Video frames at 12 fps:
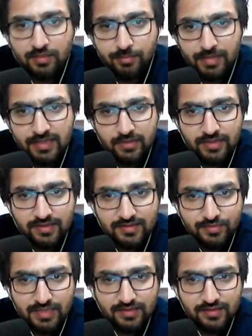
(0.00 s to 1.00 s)
By the way,
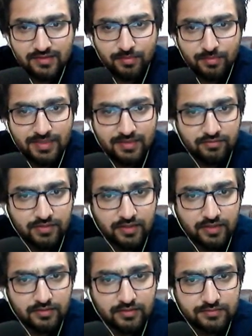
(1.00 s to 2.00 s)
this method is a bit
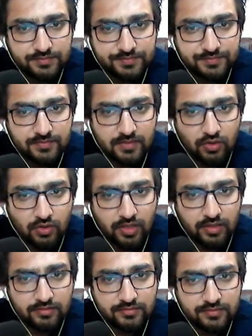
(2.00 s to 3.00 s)
difficult,
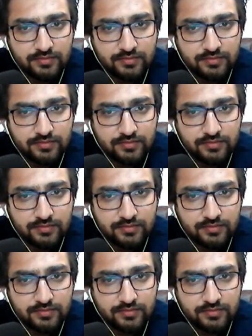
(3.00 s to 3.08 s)
okay?